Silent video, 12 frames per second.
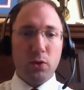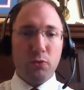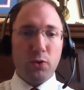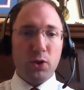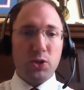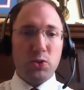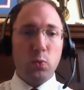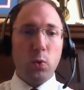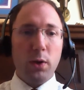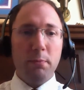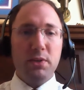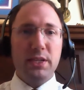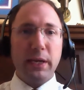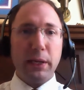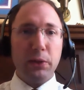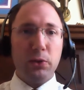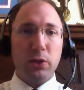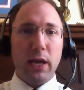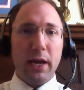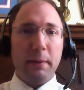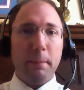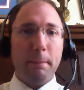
for this one particular line.